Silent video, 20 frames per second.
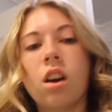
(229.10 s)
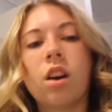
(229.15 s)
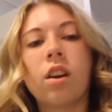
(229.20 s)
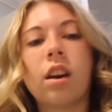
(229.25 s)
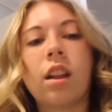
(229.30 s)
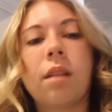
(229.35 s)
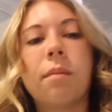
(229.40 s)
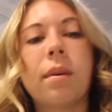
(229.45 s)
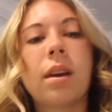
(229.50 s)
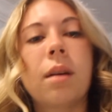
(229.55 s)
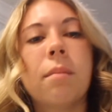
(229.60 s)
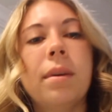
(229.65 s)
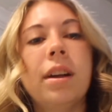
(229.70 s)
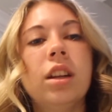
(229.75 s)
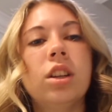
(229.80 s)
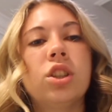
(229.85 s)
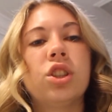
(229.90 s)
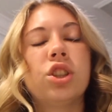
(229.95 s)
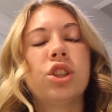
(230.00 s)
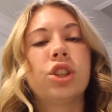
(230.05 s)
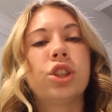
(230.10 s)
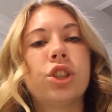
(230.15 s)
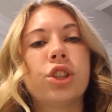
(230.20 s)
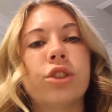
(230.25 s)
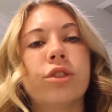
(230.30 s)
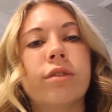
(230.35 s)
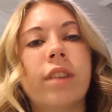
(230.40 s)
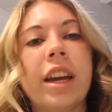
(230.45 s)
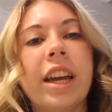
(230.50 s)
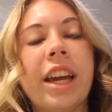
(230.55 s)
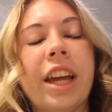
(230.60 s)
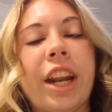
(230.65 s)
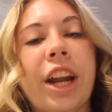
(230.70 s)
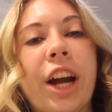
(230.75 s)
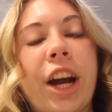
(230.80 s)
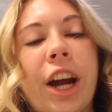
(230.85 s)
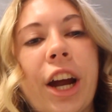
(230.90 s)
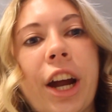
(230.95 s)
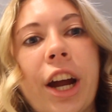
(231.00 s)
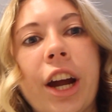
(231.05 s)
Okay, let me get my
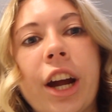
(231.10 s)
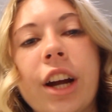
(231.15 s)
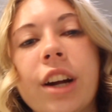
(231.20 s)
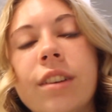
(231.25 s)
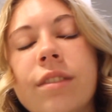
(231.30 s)
straightener.